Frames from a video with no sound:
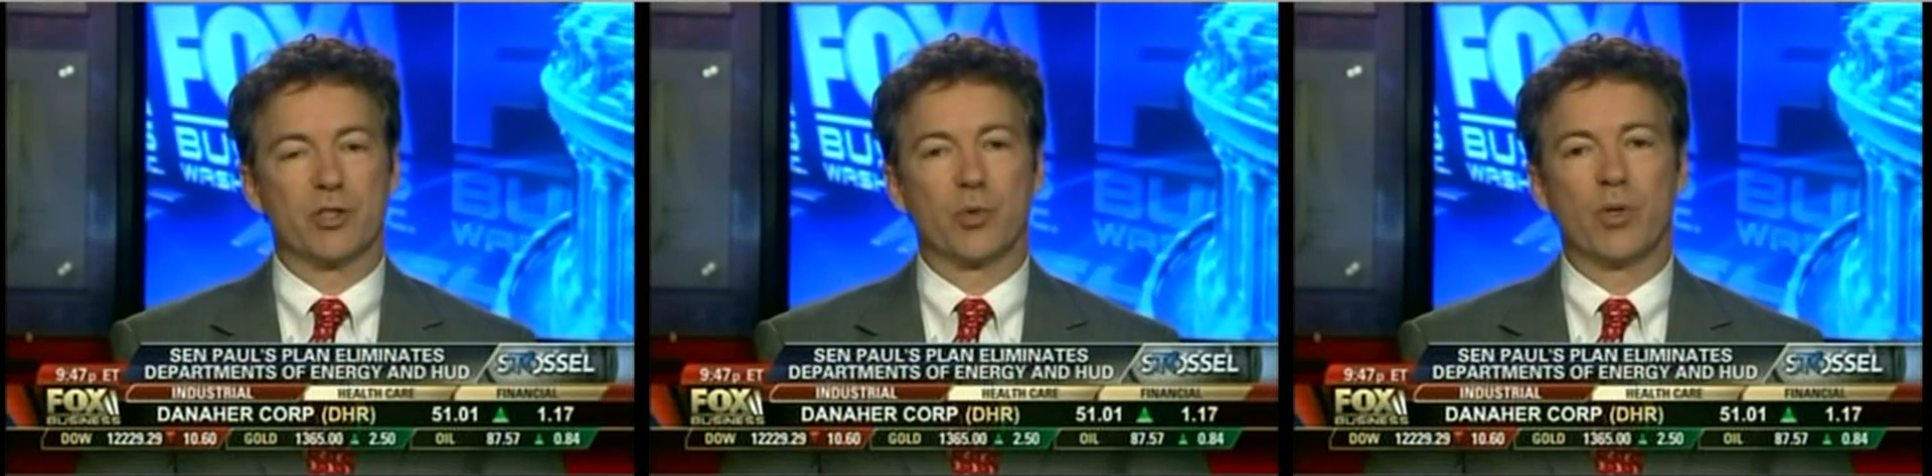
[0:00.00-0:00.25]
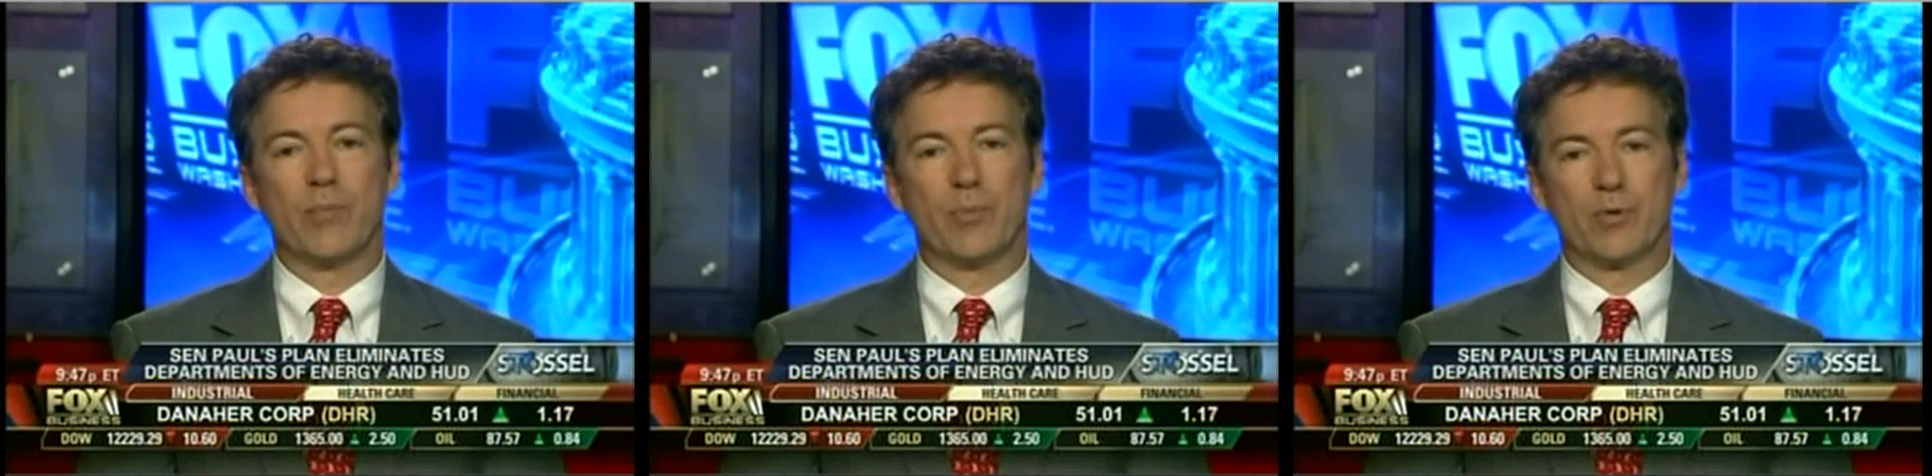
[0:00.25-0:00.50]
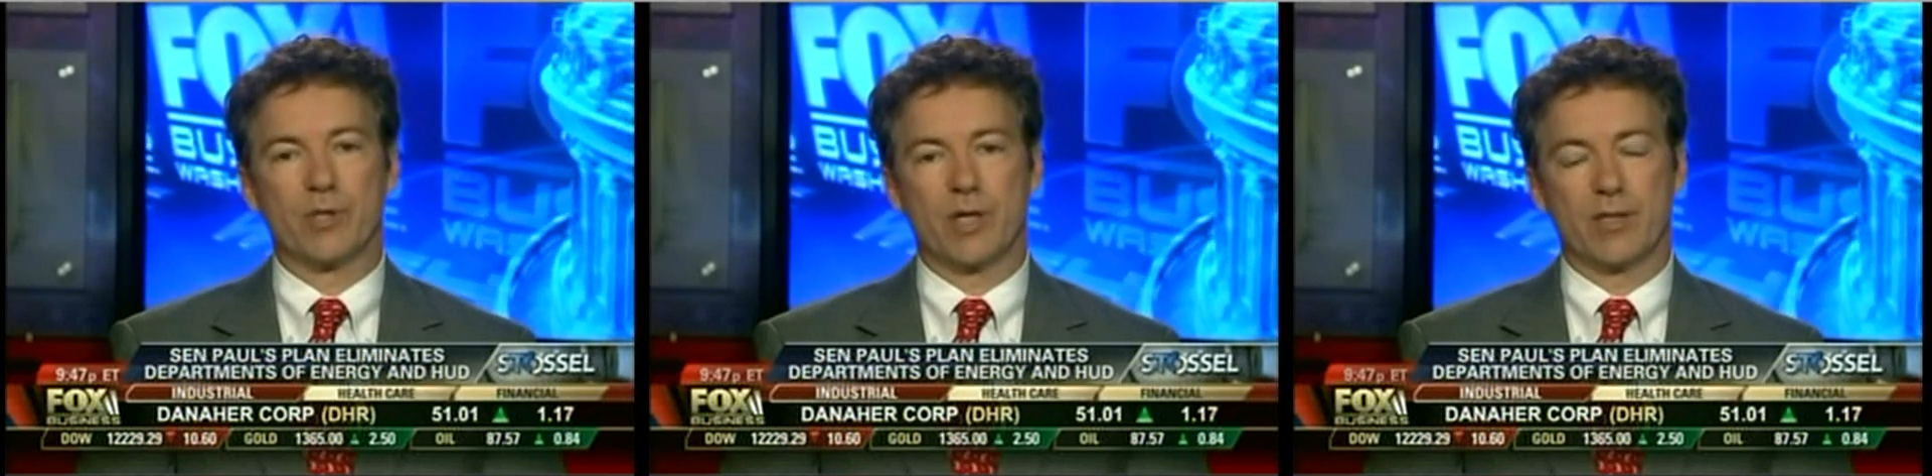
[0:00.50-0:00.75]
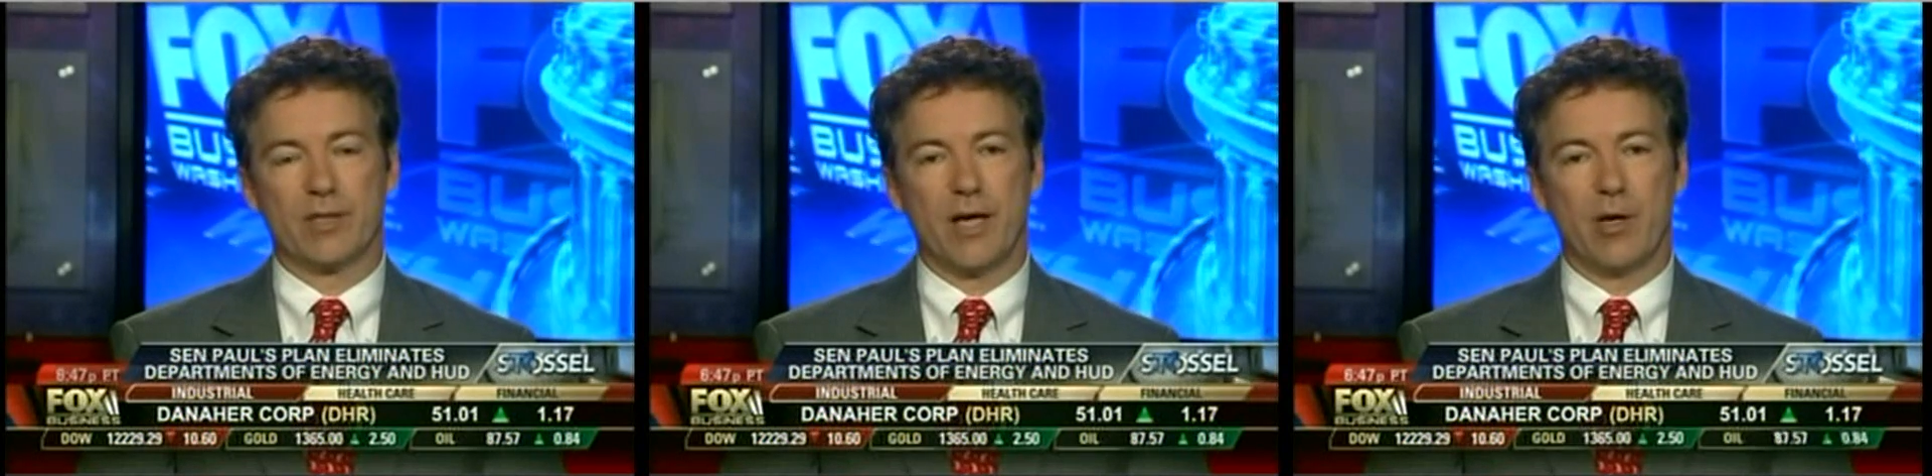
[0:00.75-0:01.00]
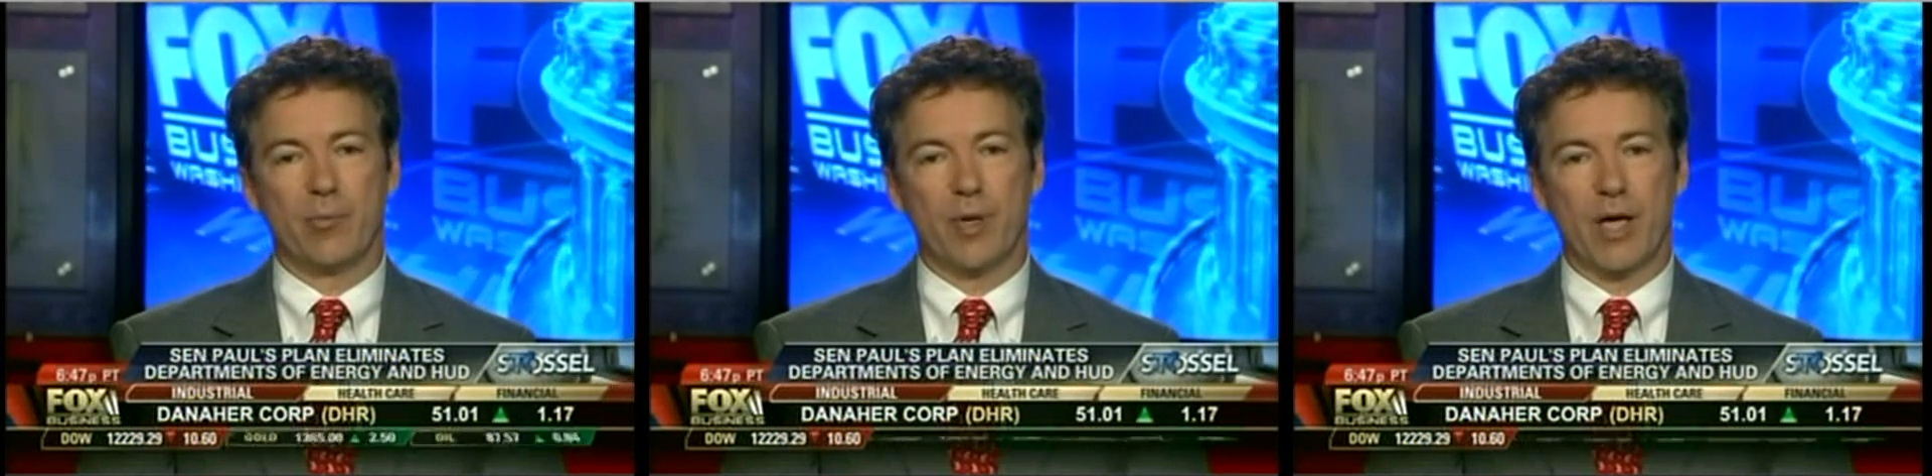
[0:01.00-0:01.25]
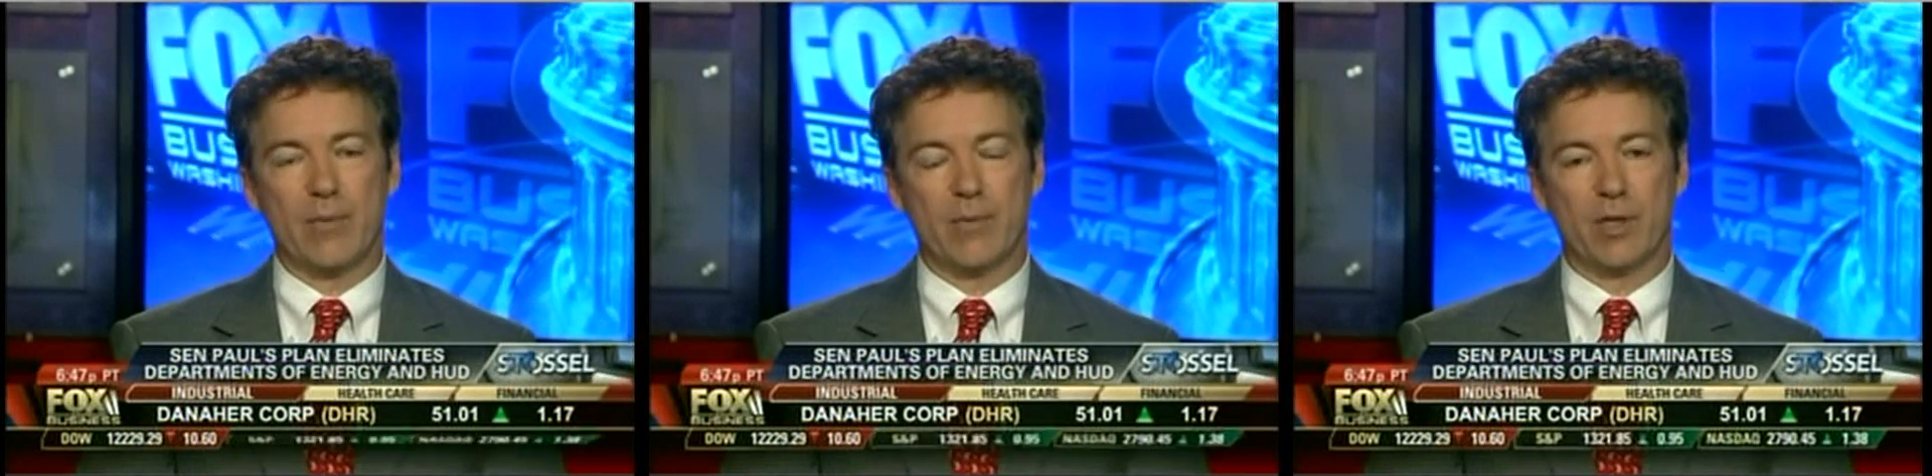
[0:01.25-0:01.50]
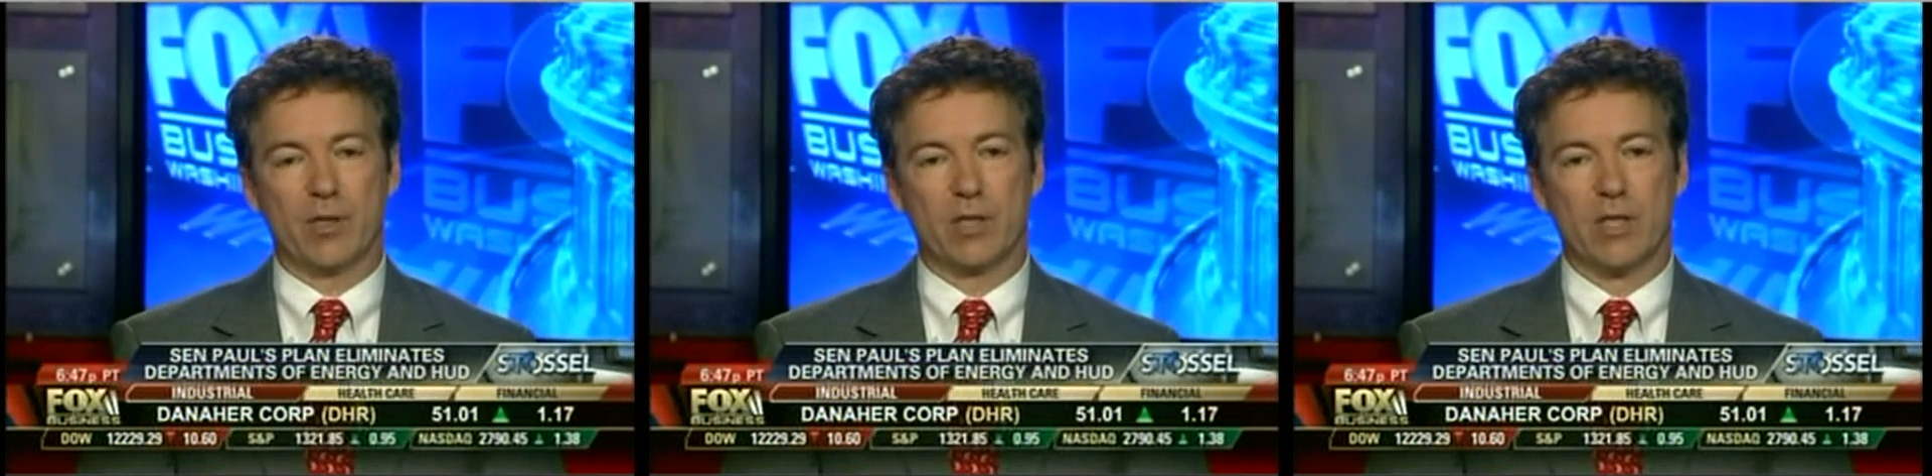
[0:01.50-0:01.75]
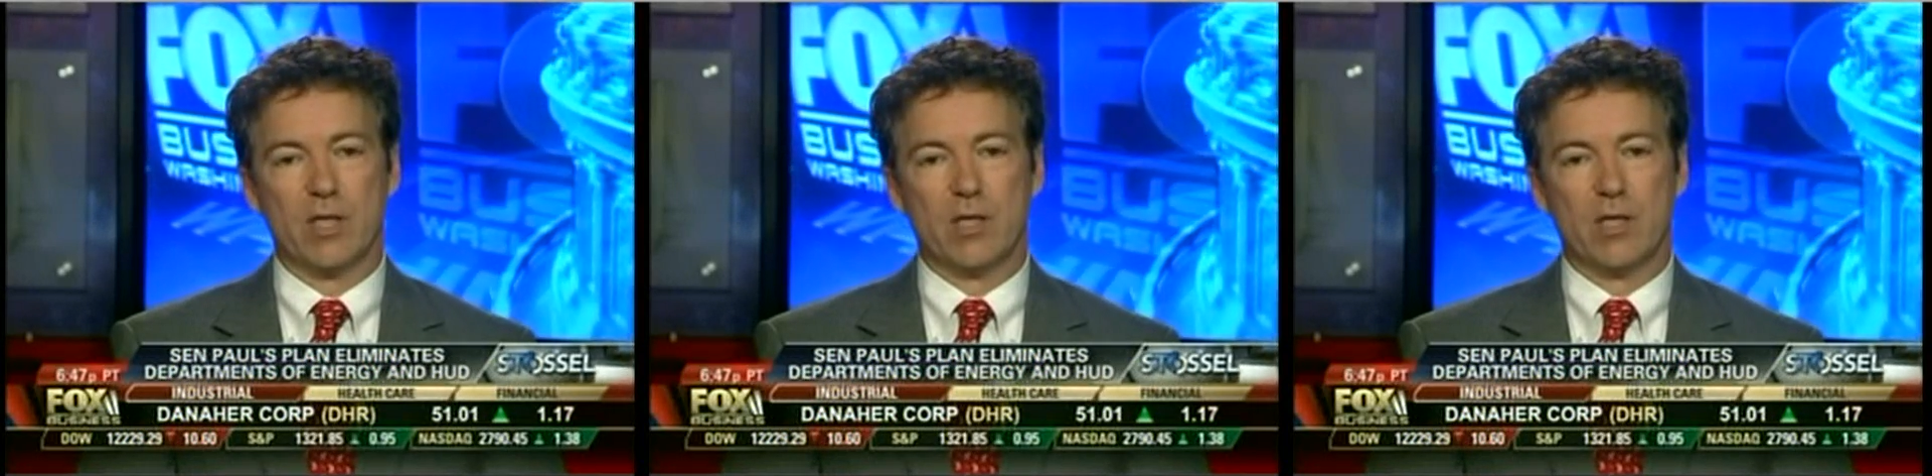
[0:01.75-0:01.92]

3% down payment.